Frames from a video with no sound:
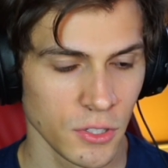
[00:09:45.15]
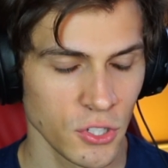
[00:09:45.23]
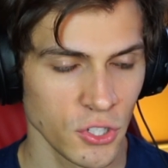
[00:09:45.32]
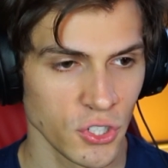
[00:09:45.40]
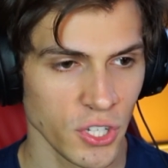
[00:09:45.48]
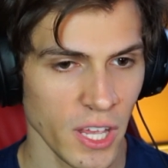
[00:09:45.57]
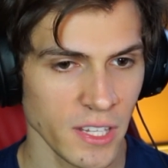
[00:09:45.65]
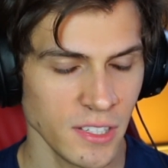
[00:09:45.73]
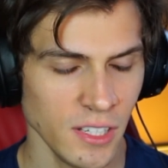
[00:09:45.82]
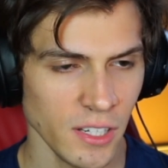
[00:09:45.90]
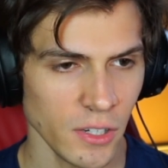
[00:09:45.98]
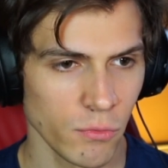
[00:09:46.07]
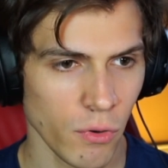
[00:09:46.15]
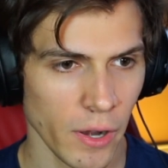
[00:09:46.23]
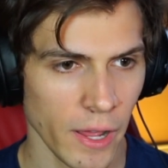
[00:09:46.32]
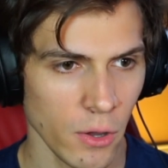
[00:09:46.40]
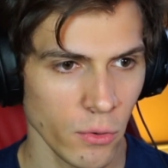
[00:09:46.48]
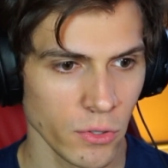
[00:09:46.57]
Shit, is he gonna
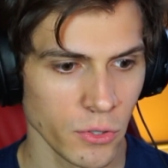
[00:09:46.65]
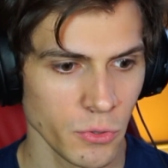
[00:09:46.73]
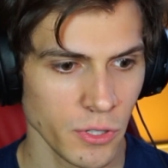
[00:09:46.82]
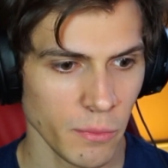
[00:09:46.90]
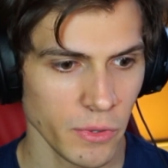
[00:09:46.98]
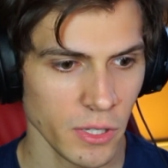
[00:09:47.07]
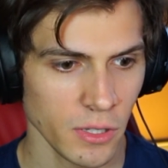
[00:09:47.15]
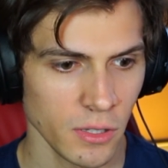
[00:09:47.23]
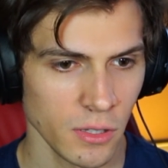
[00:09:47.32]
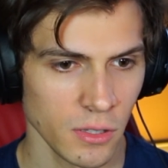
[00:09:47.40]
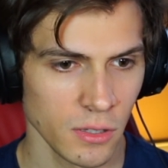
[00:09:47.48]
run out and do something?